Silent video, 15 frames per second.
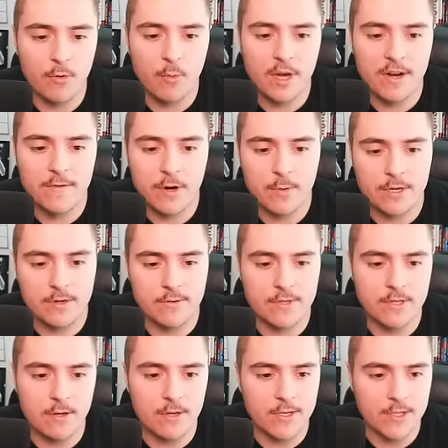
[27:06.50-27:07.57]
One of our
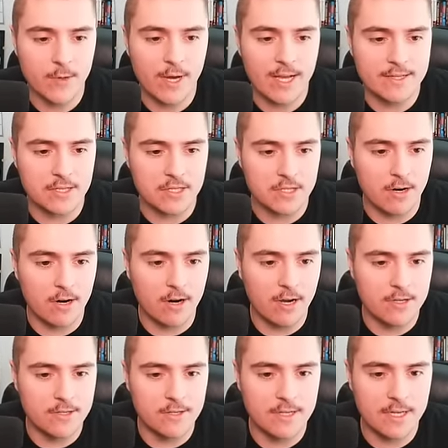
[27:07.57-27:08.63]
recruits also has a star
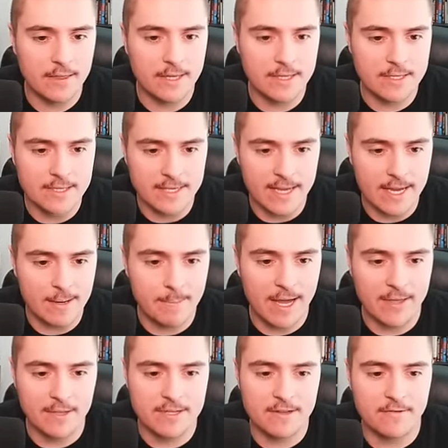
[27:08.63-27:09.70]
underneath his name
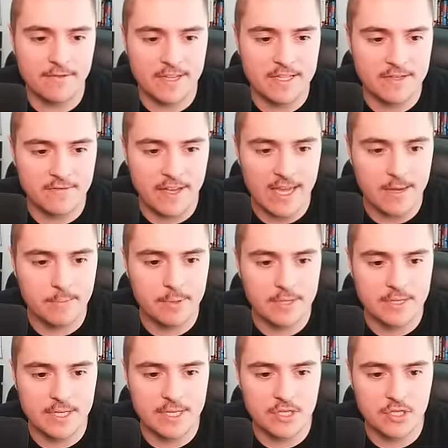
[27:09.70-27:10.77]
at the defensive end
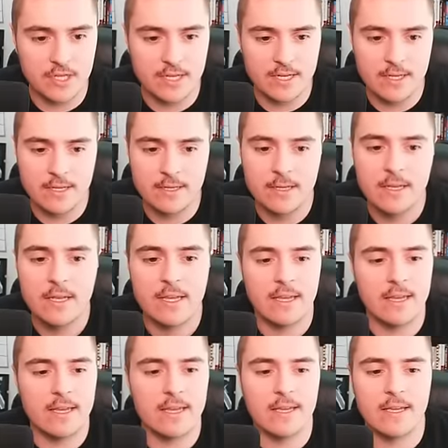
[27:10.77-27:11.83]
position.
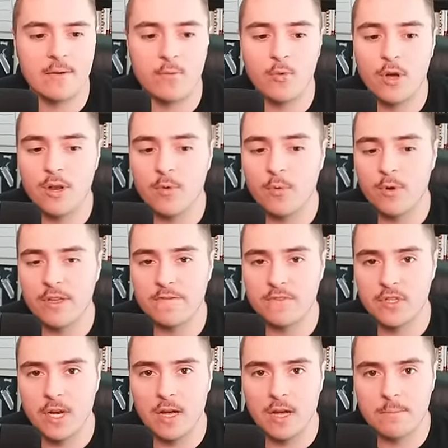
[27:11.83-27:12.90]
And what a whiff
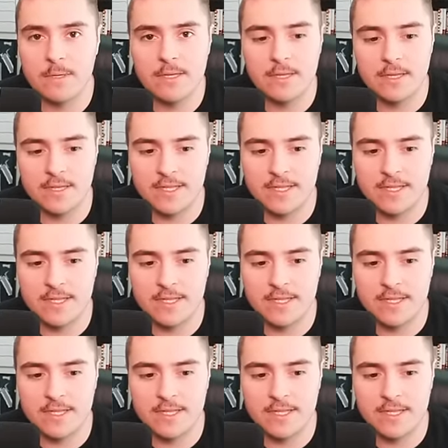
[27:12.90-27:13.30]
job in the